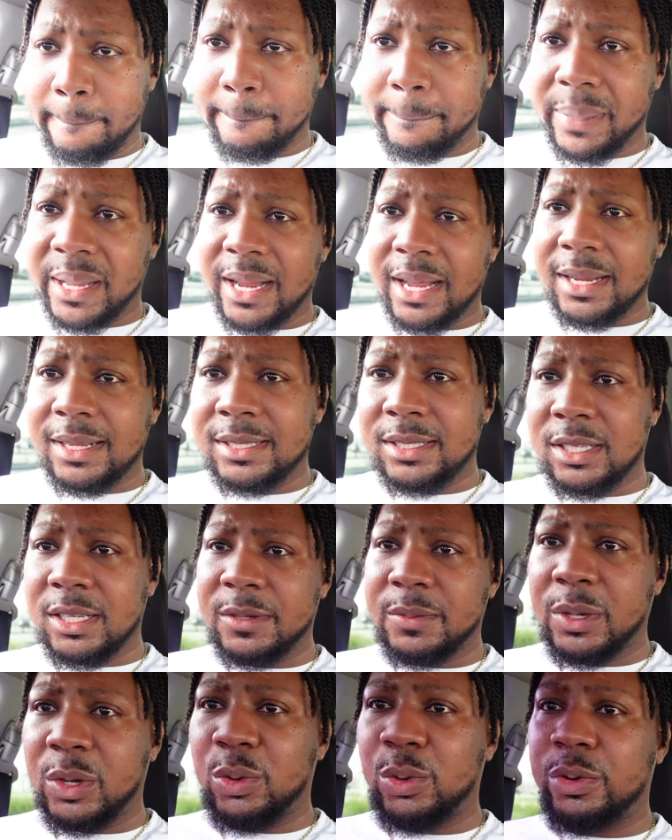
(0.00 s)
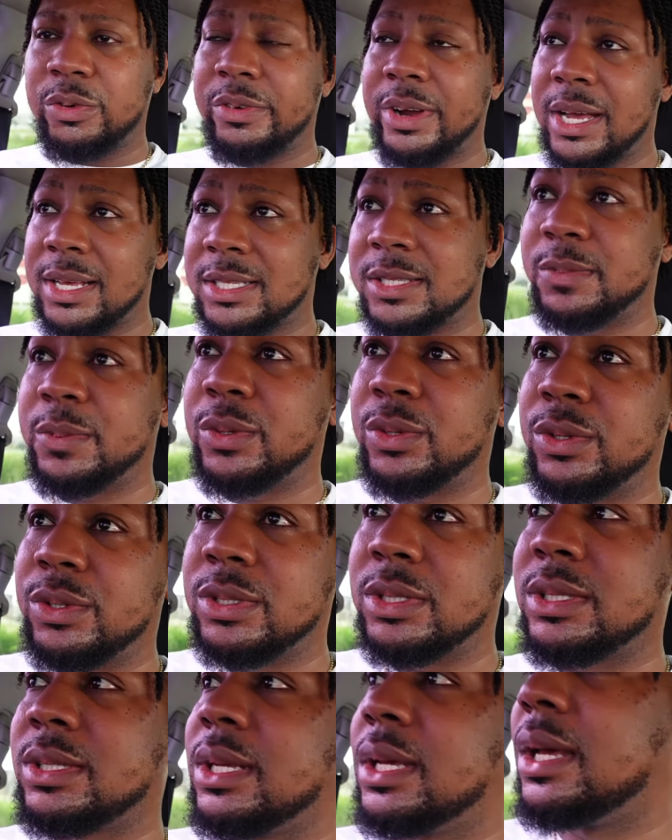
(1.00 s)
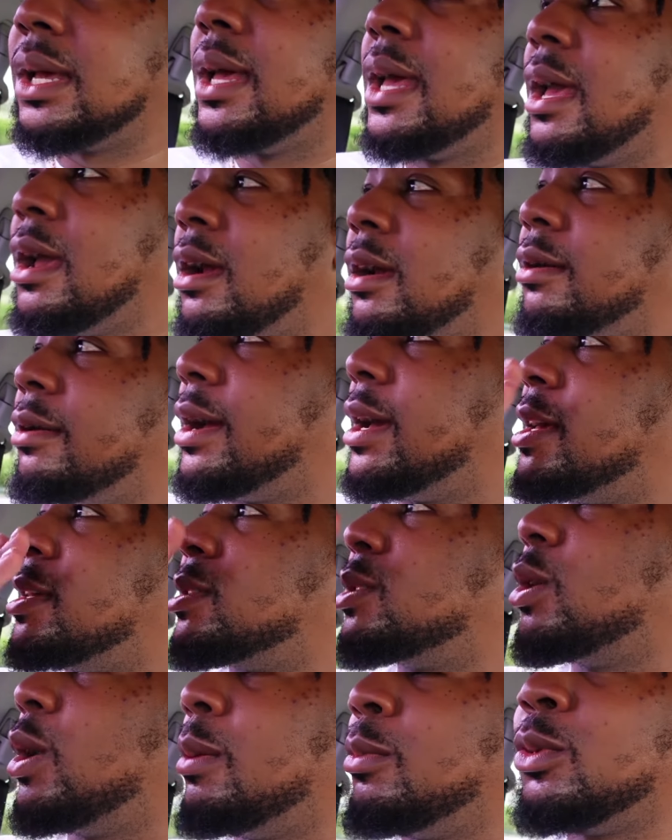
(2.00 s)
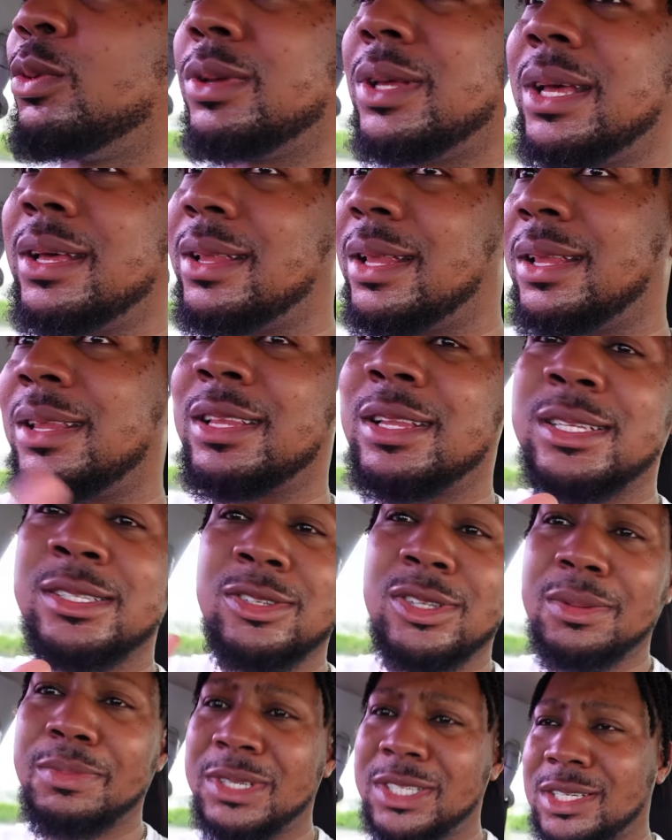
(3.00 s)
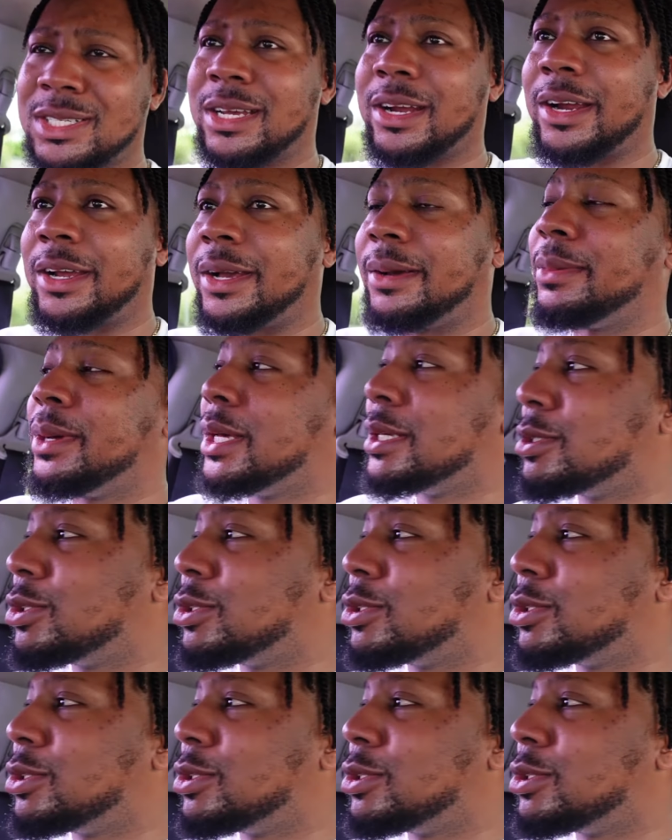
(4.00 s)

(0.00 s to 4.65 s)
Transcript: but then it's gonna be overexposed. Right, so let me just hurry up.